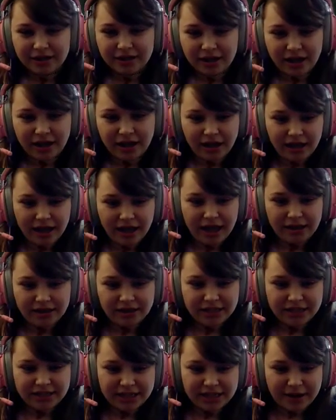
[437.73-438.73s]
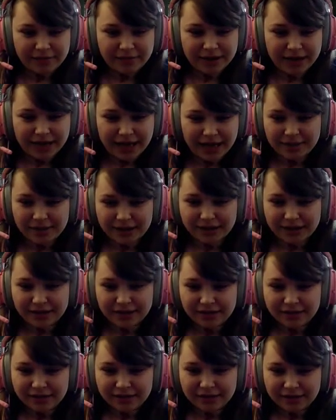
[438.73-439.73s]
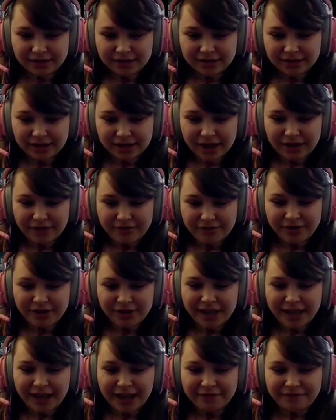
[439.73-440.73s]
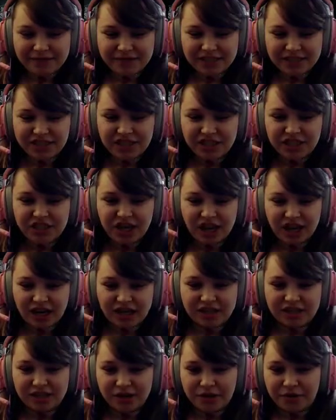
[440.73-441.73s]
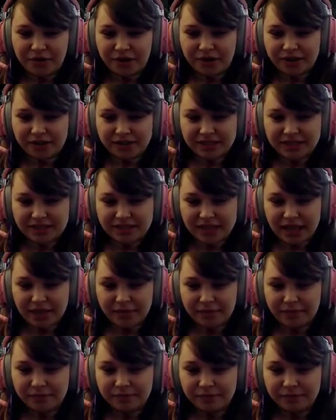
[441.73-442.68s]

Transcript: Uh, LED's coming to get me. I feel like I've sucked so hard this game.